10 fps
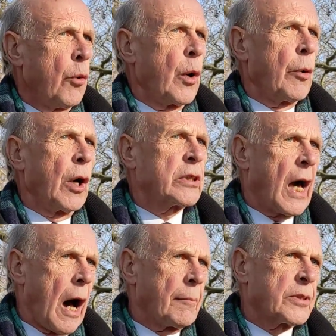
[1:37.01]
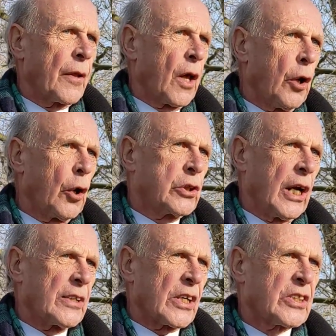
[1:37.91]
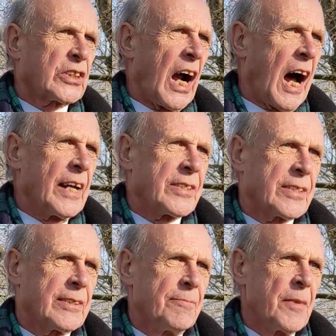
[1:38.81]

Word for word: we will come to the Lord Jesus Christ.